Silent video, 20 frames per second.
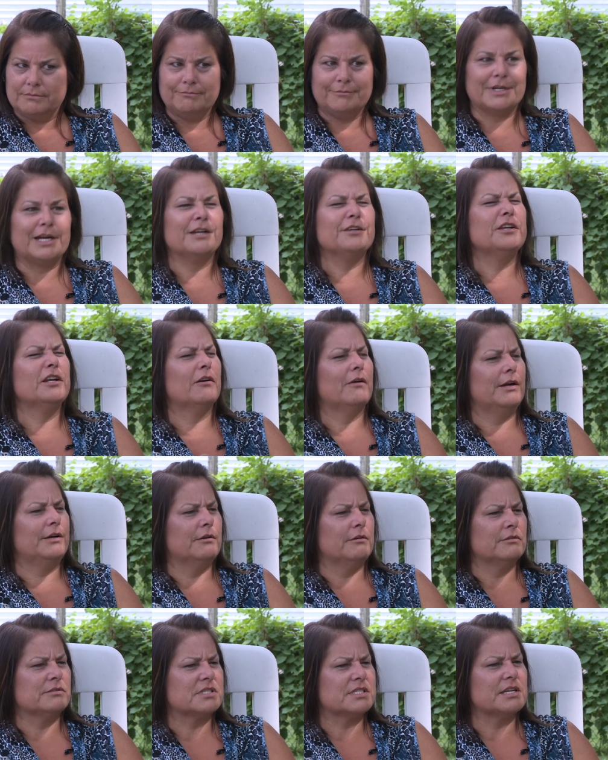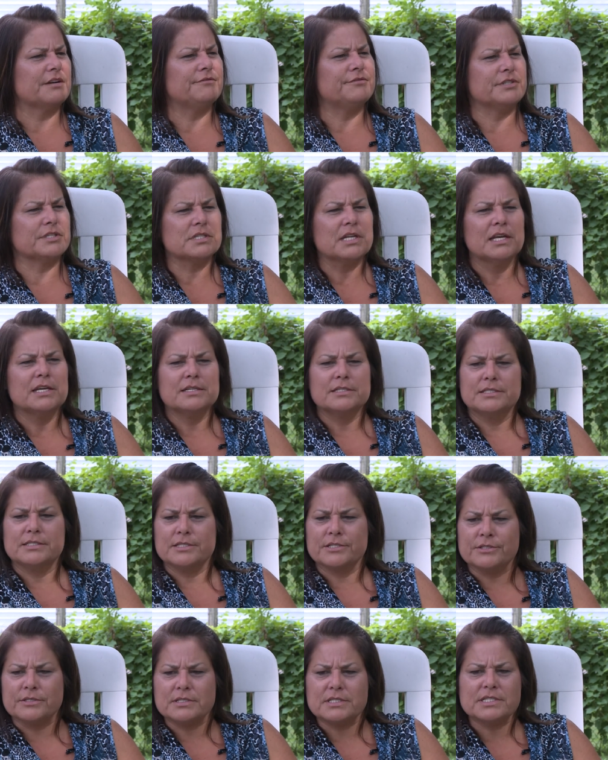But I, you know, I know stuff is,
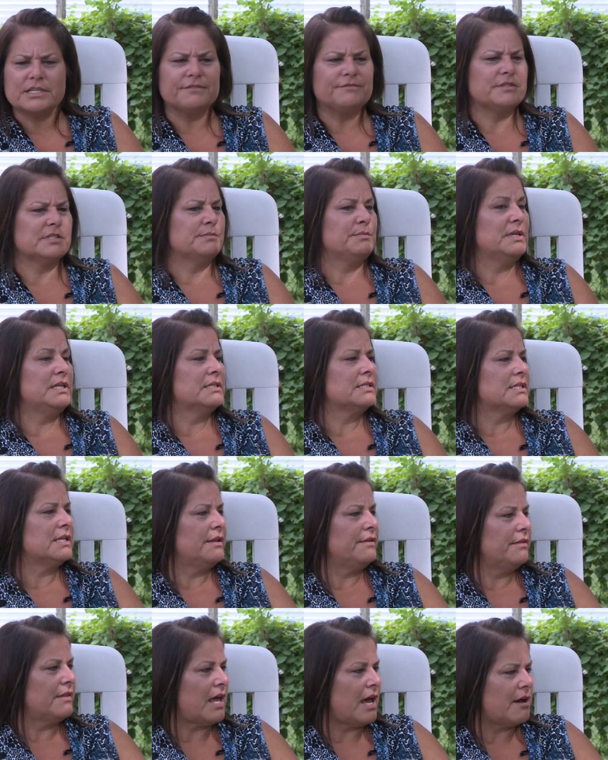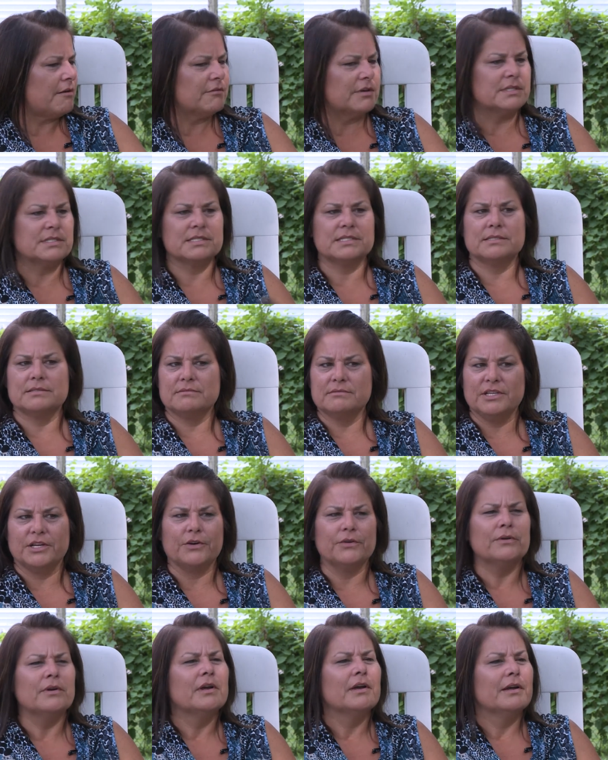certain stuff is being sent that one's, you
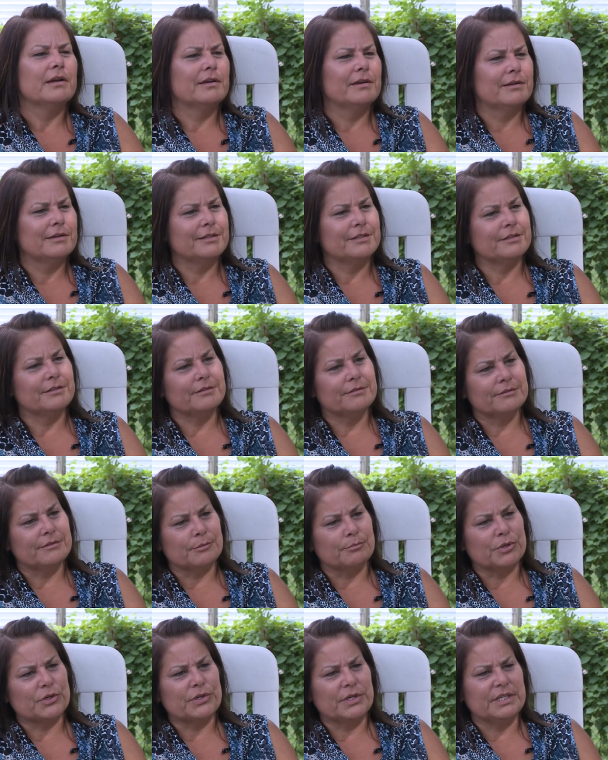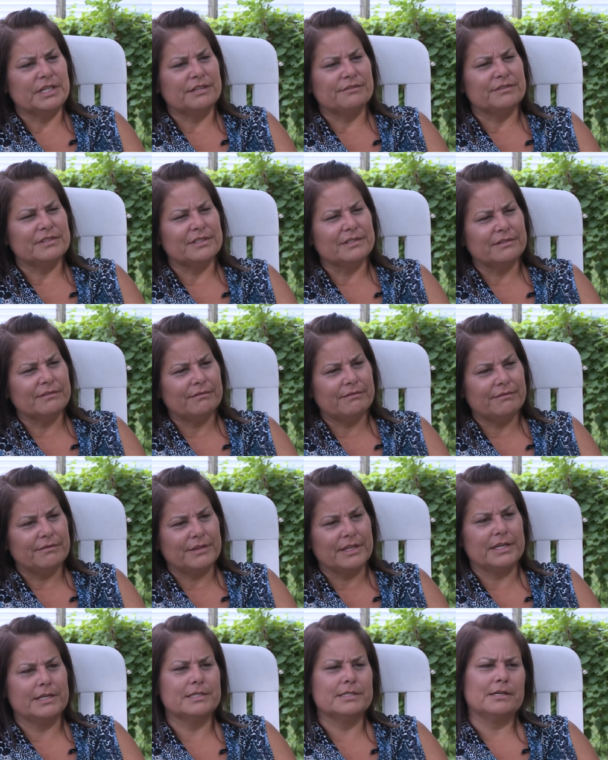know, they're burning different
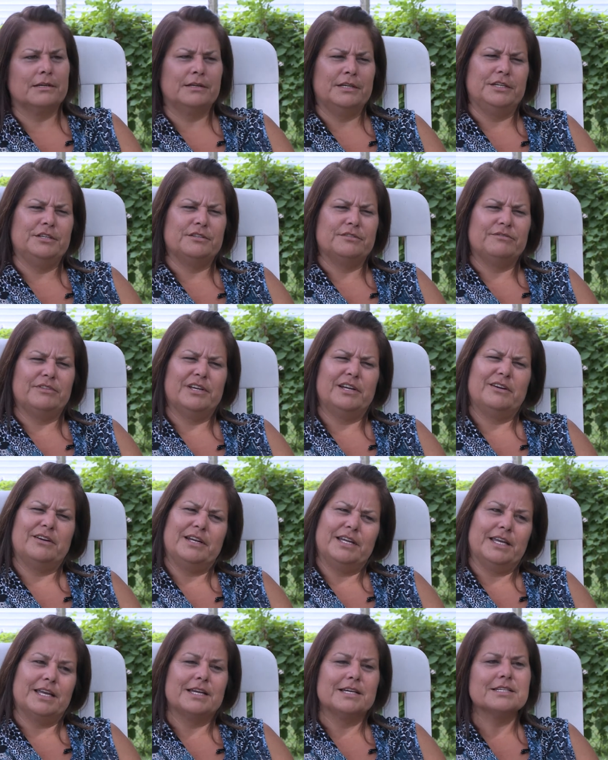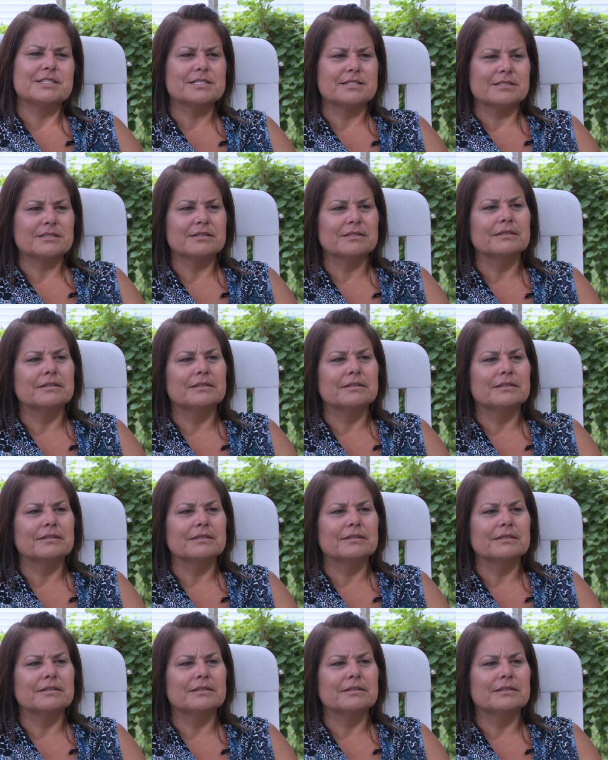things on each flare, I guess.